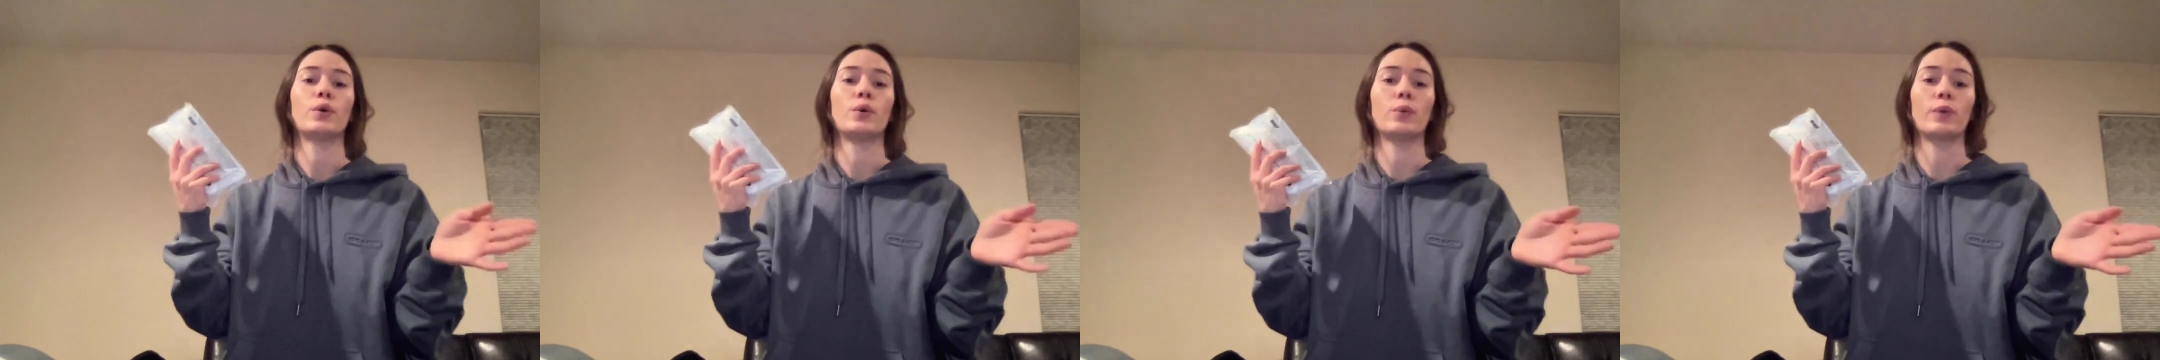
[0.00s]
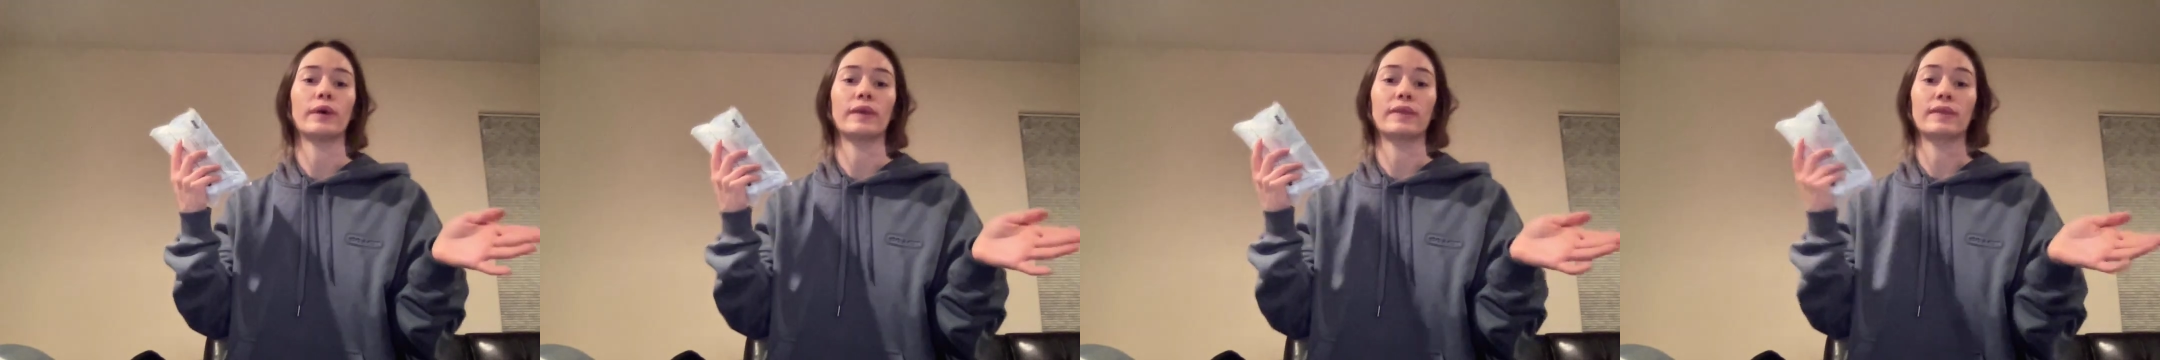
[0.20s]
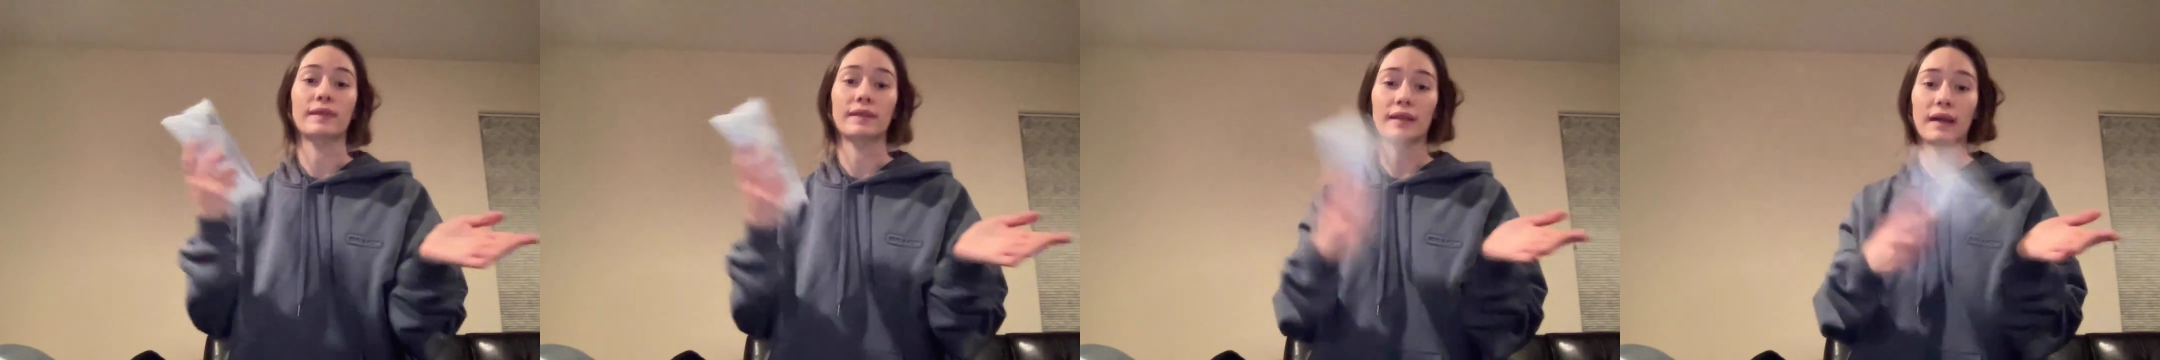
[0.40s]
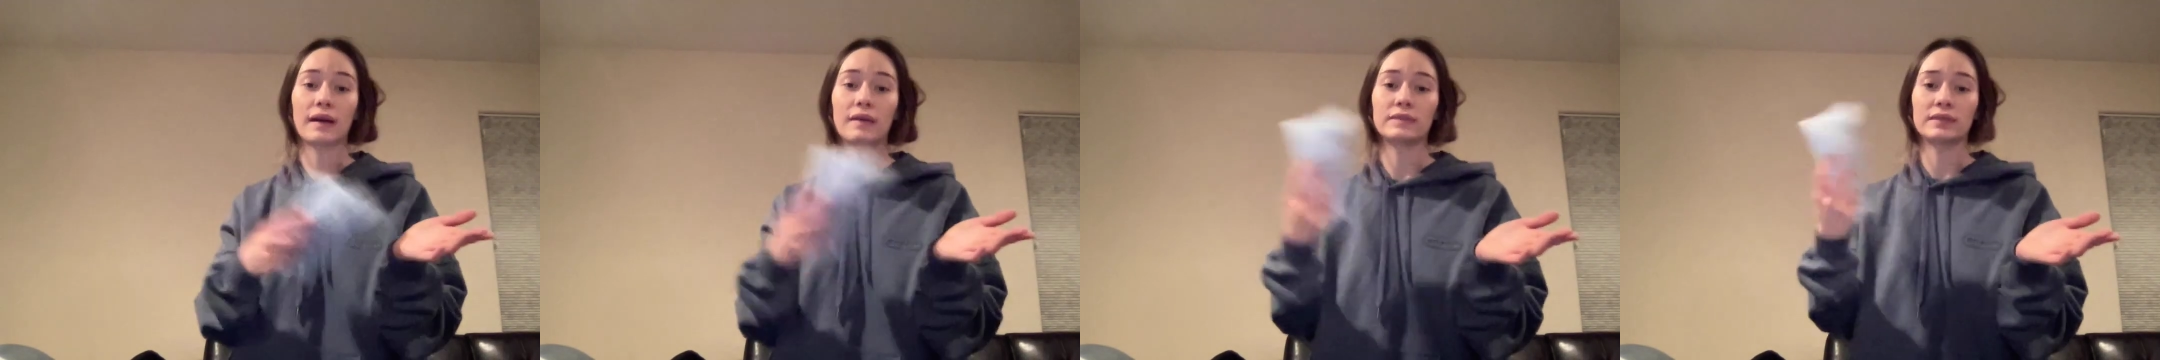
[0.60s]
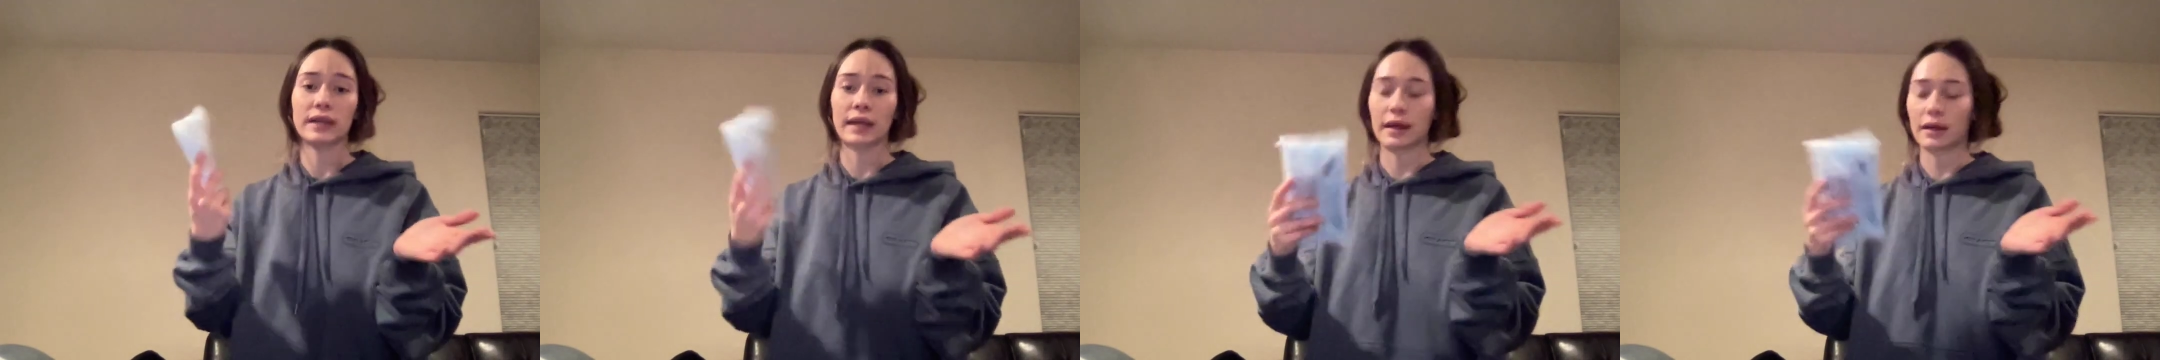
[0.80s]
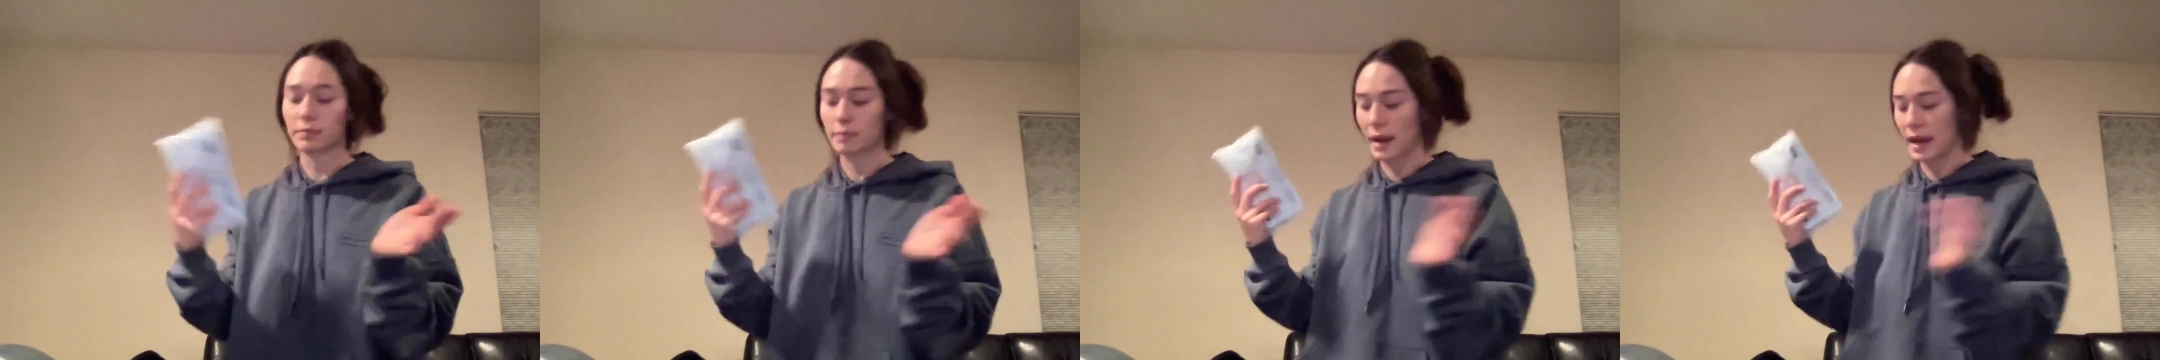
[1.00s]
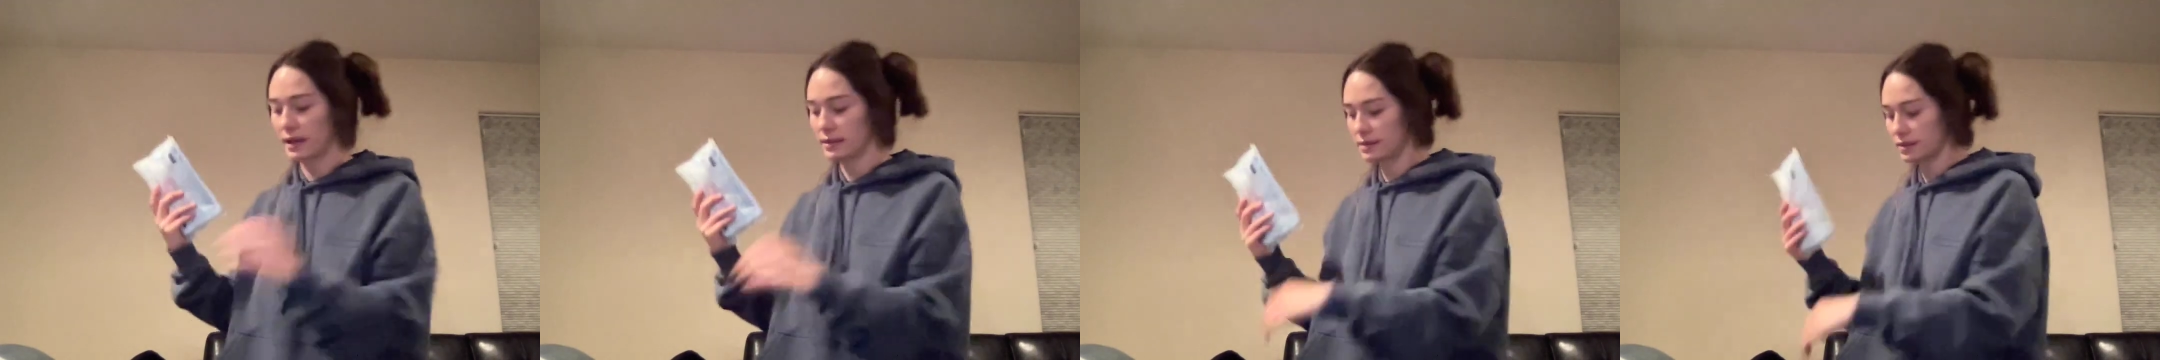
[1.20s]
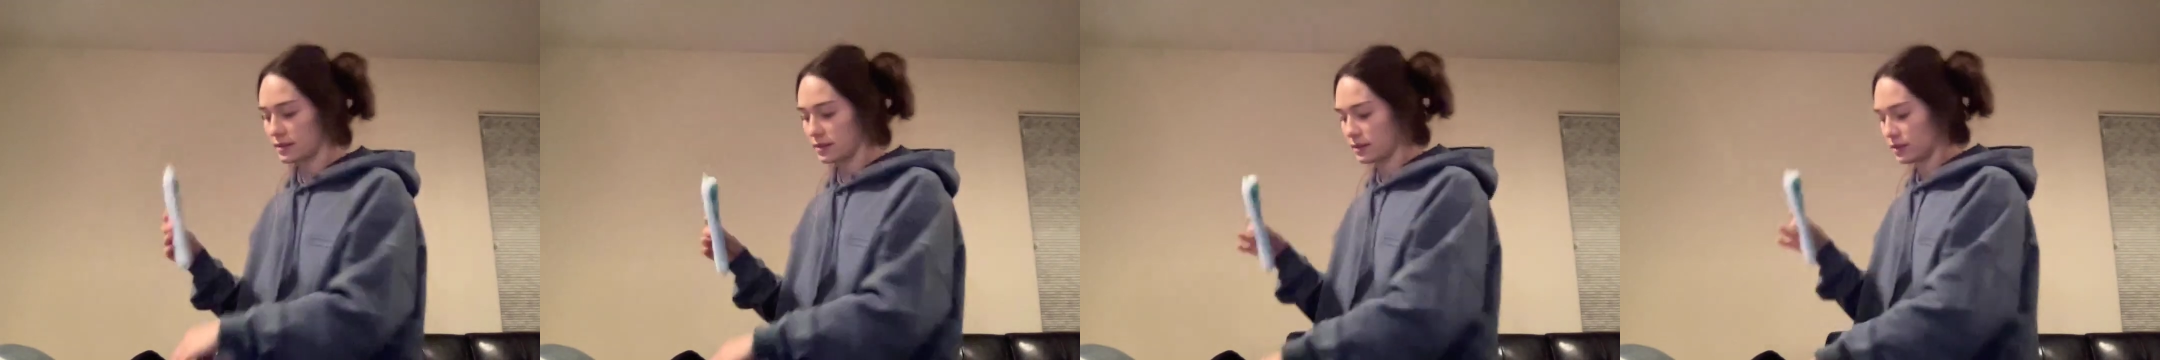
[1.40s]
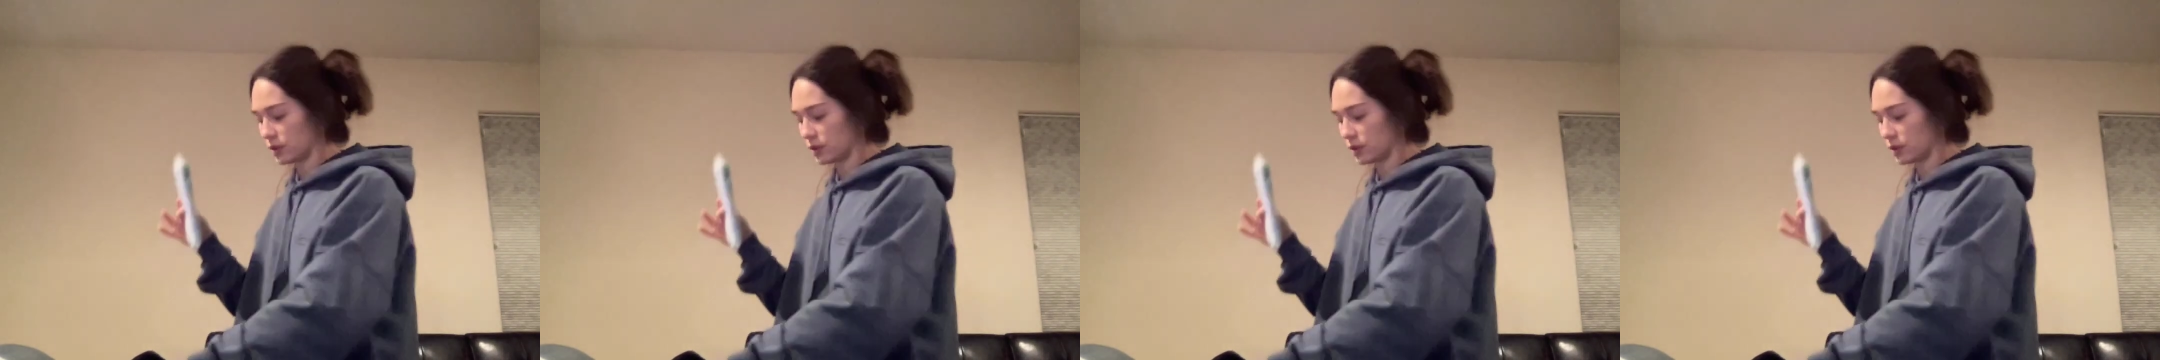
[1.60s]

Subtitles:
with gloves and masks.